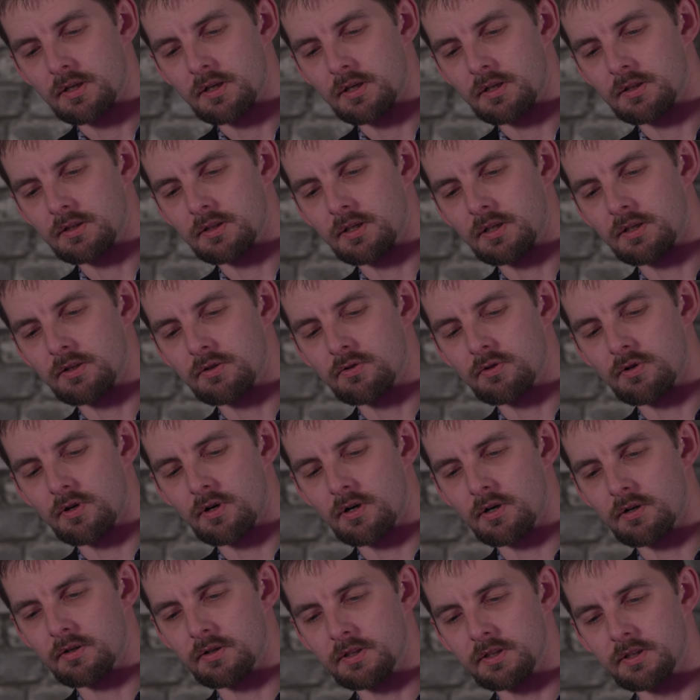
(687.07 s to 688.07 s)
and then you
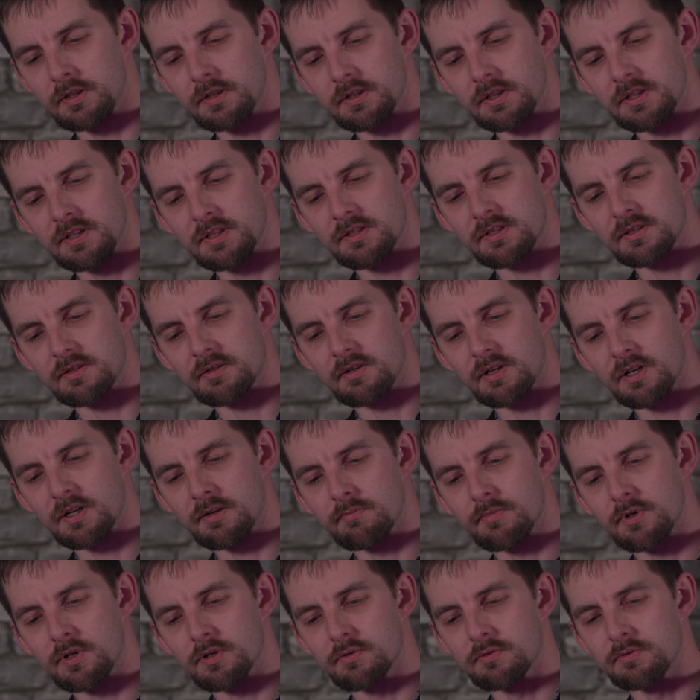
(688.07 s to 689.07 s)
are in
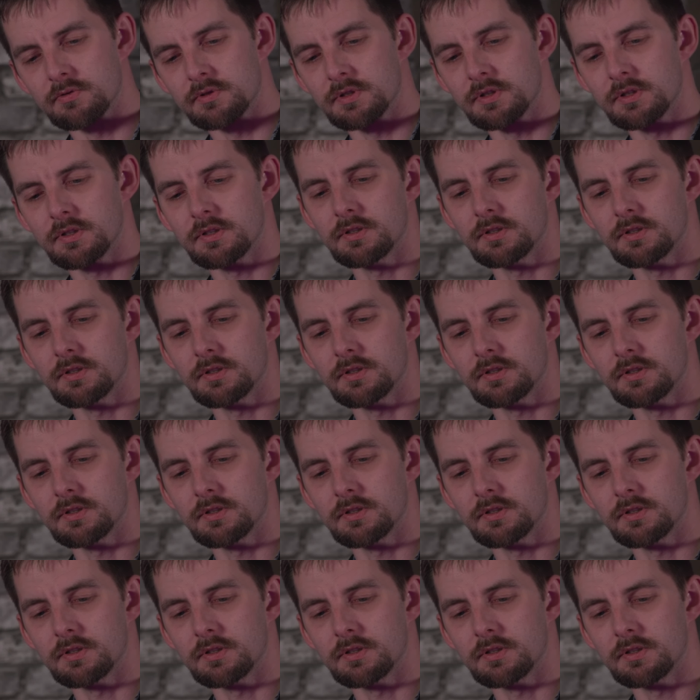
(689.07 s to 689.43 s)
Instagram mode.